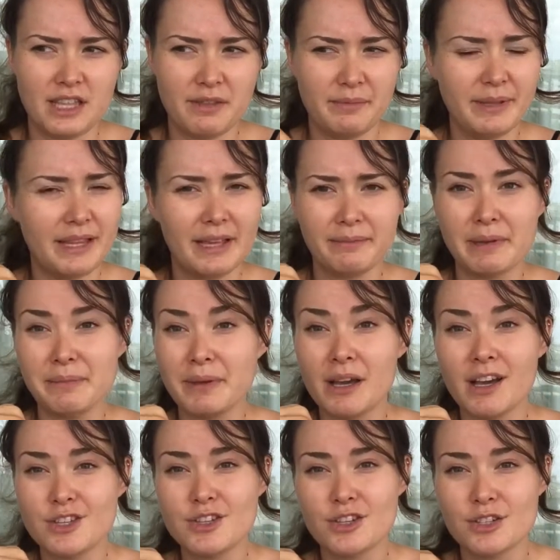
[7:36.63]
They'd be like maybe
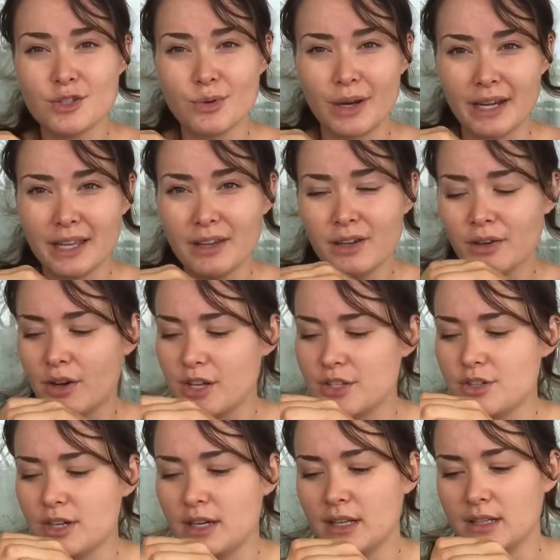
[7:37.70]
$120,
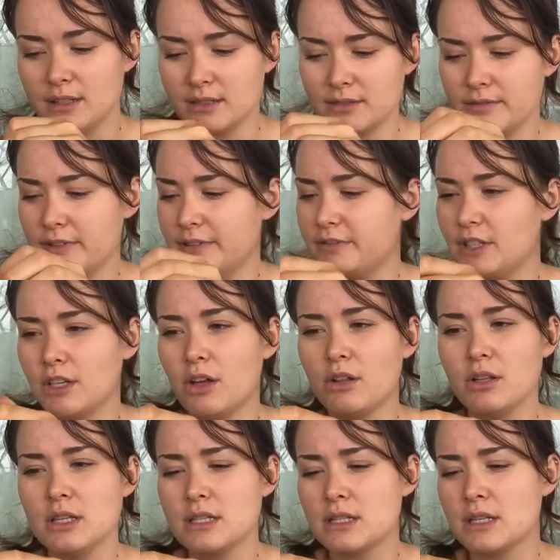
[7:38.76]

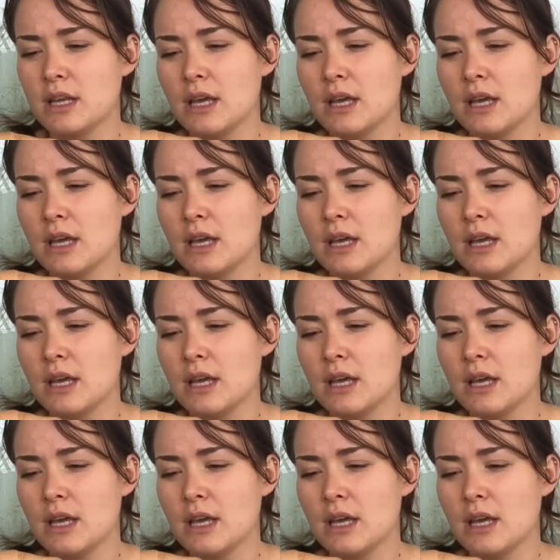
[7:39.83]
$150.